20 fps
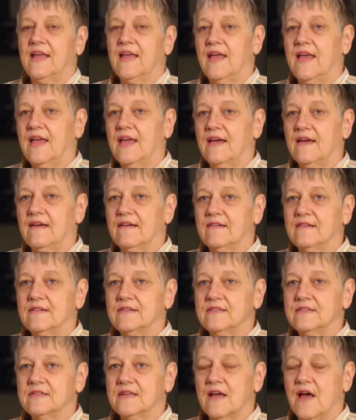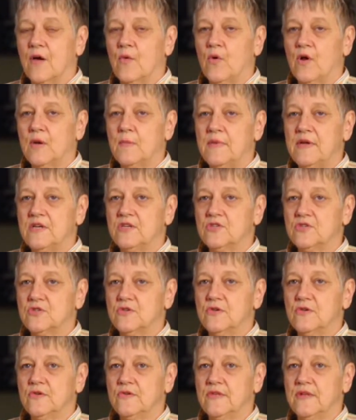And I want to make
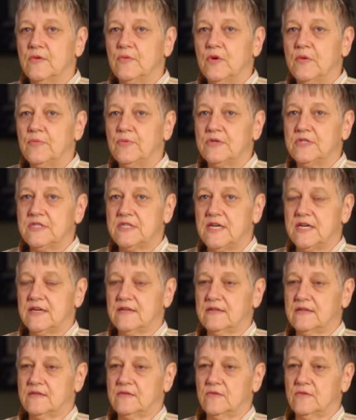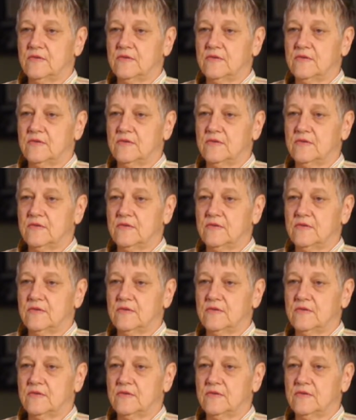sure that we protect